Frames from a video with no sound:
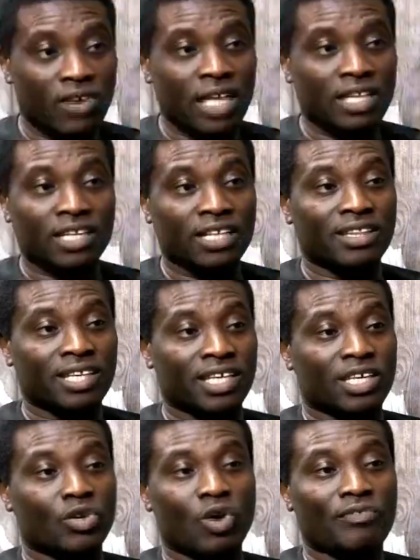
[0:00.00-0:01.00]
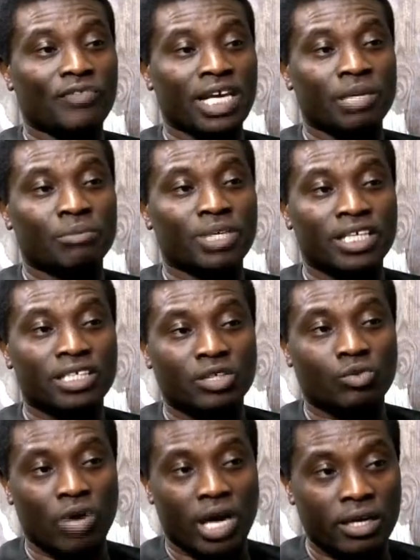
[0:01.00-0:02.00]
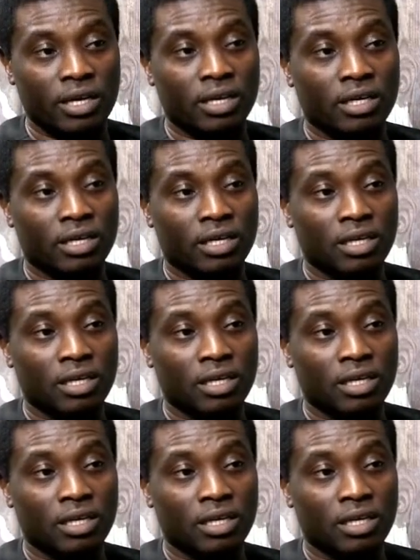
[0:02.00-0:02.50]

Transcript: rather than thinking you have eliminated one.